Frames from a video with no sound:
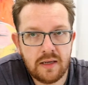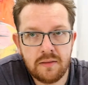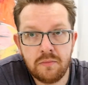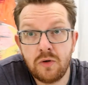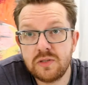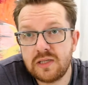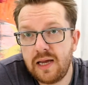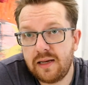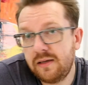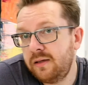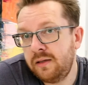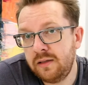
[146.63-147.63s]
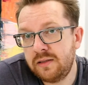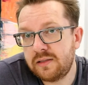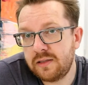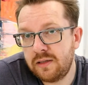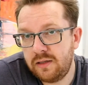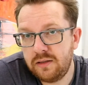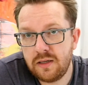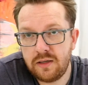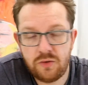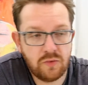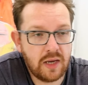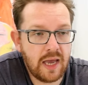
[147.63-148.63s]
most likely it's in the
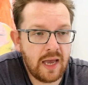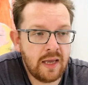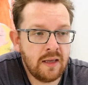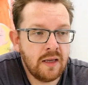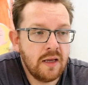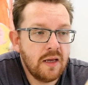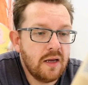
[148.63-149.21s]
UK,